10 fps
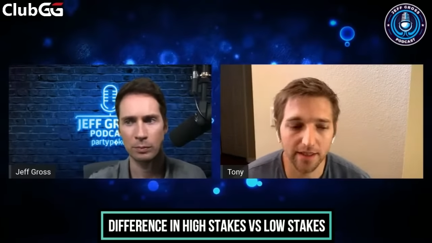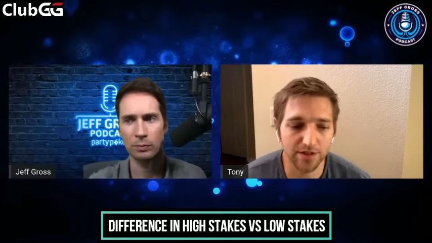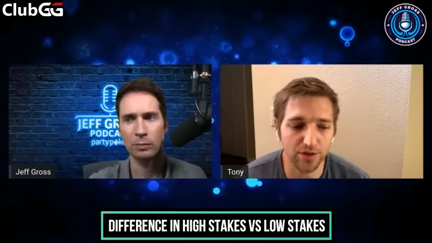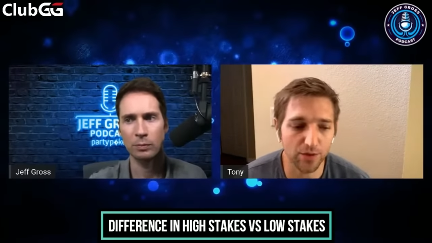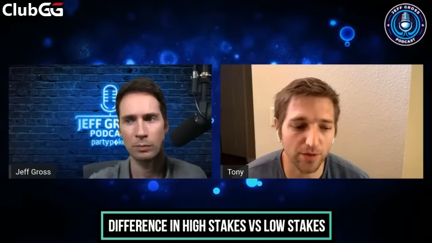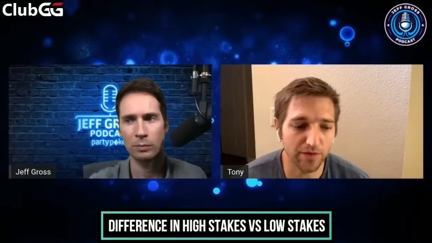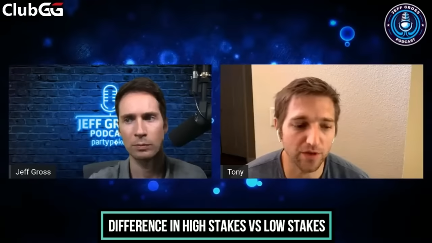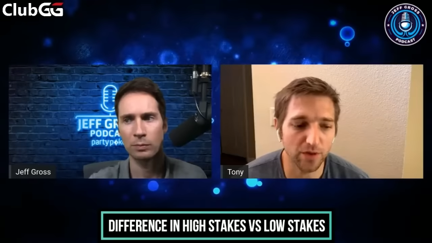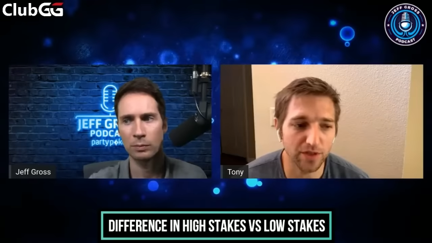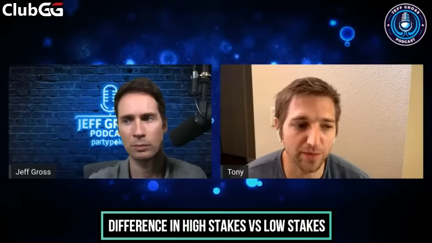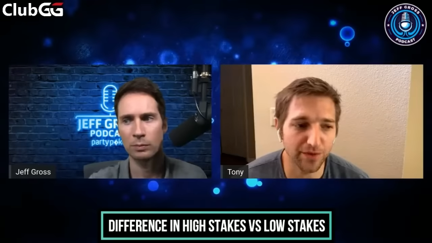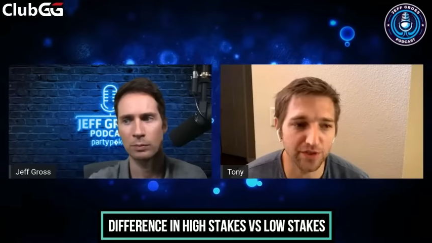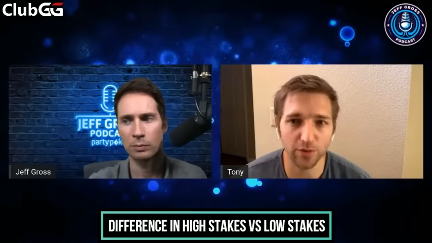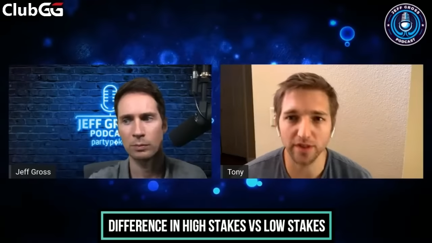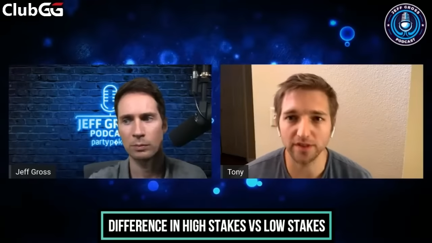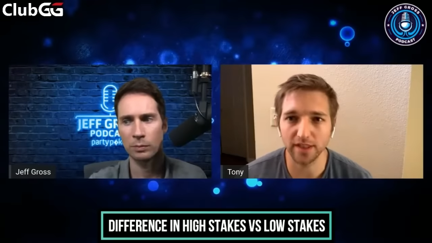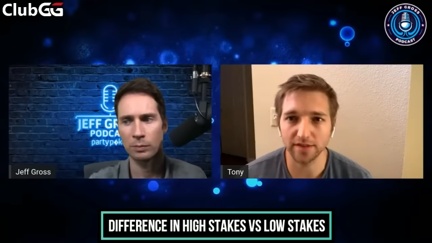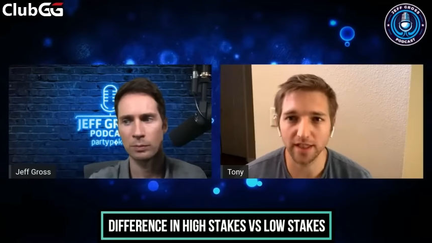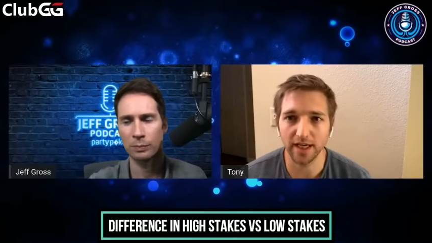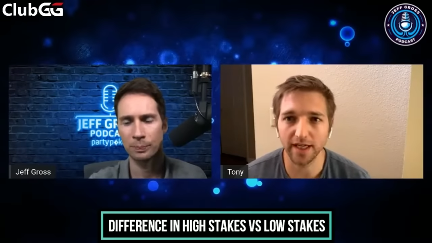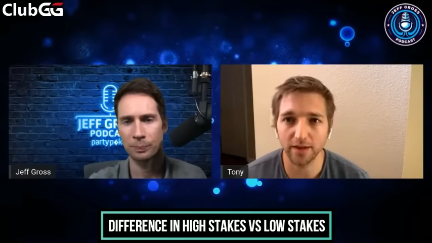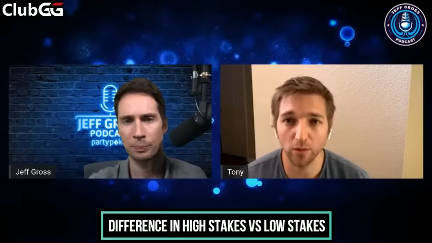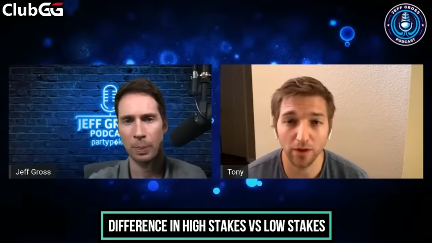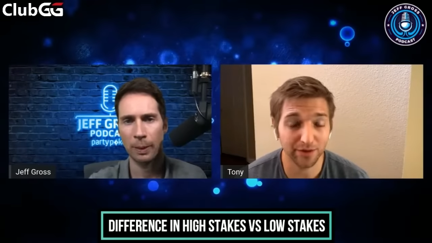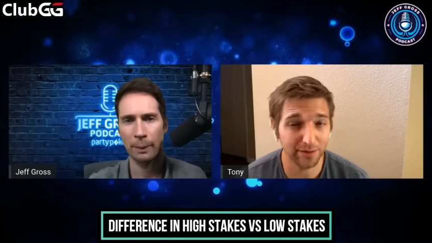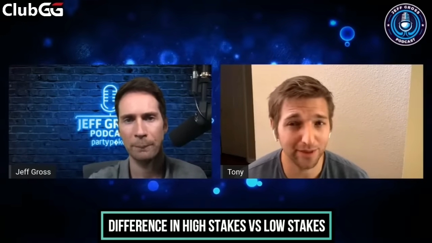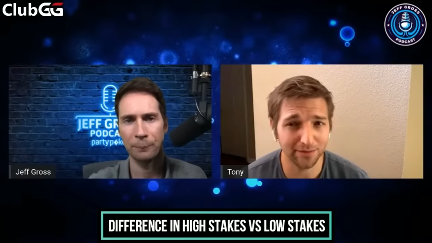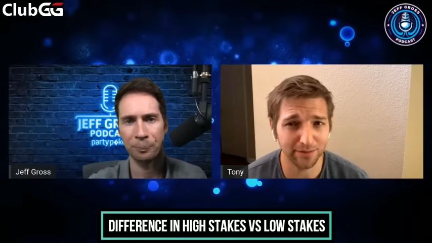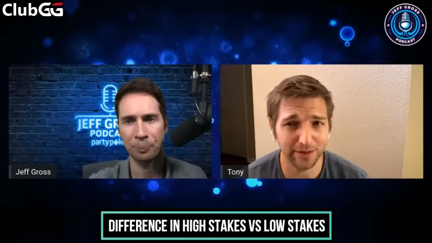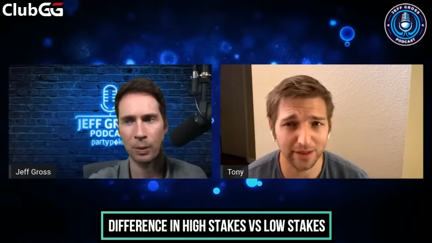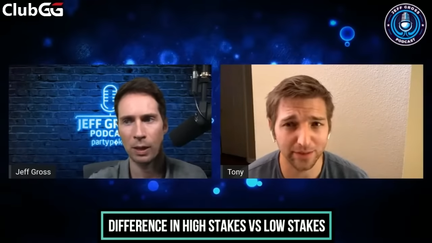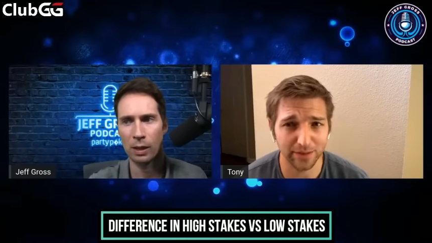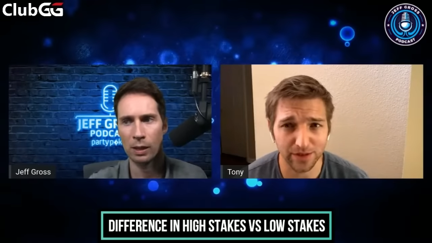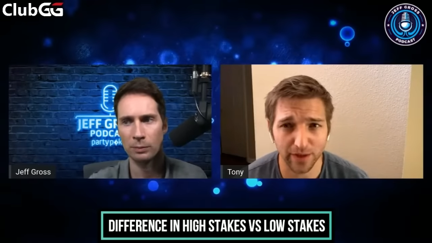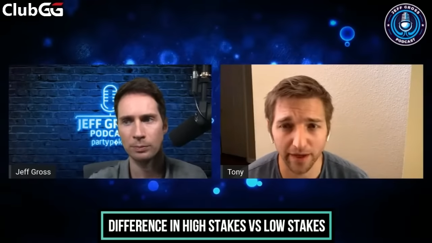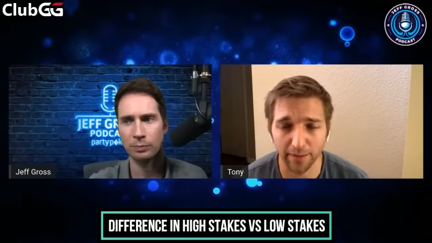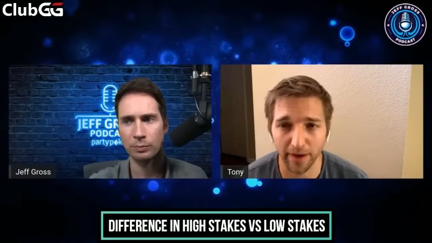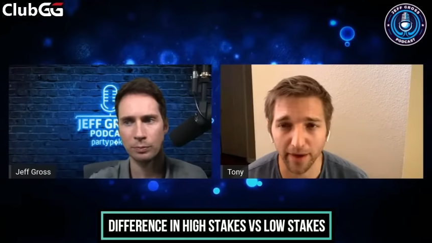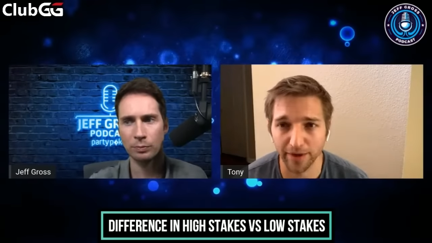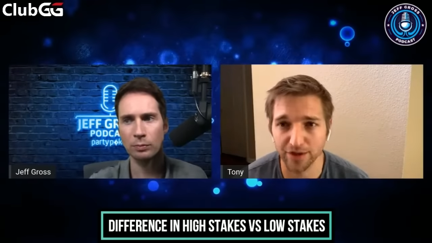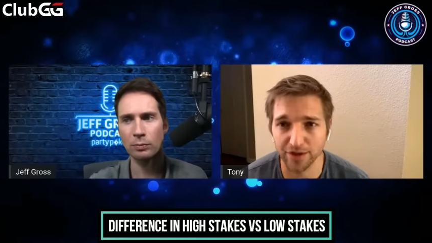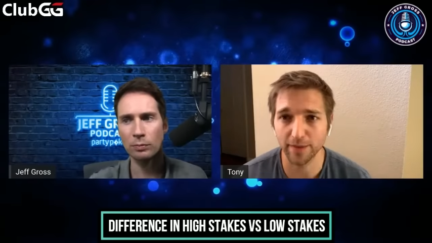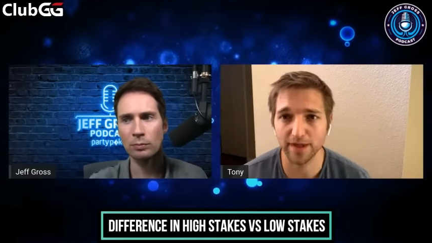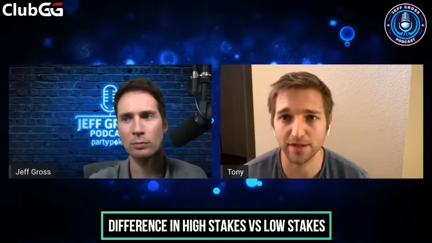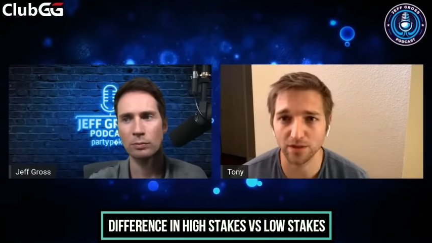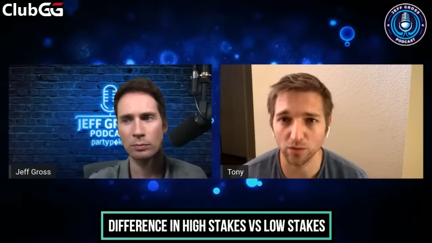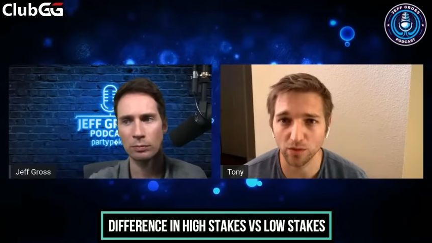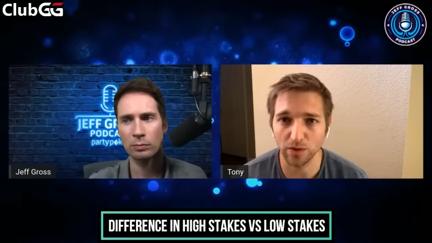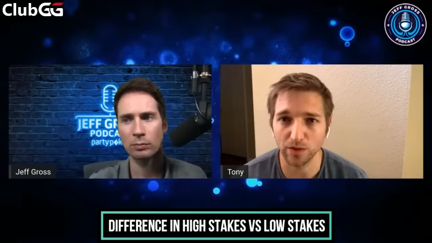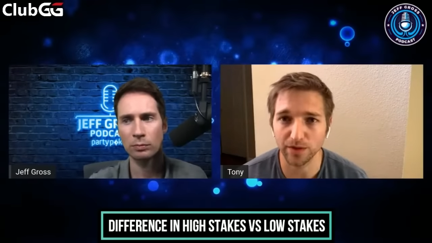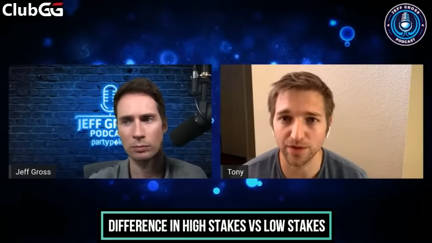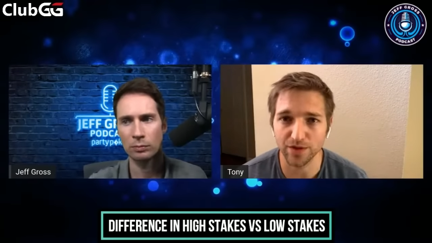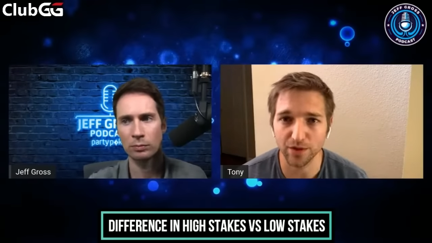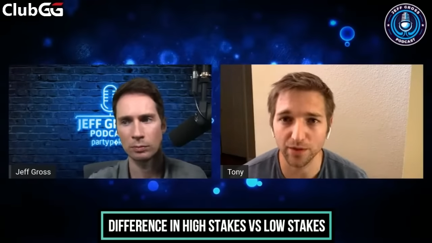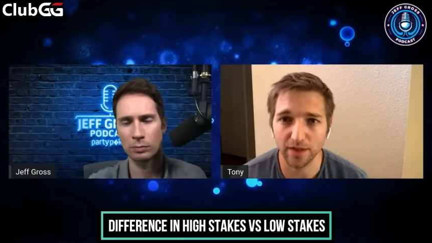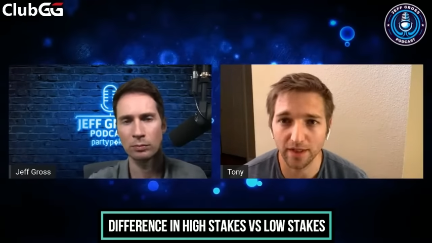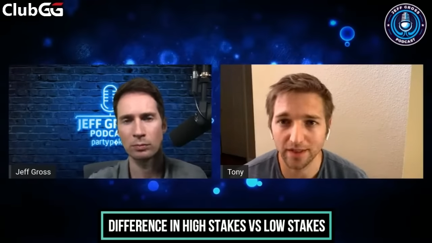Speaker 1: And so if you go deep in a twenty-five K, well, you're probably going to be surrounded by a bunch of the best in the world. And so,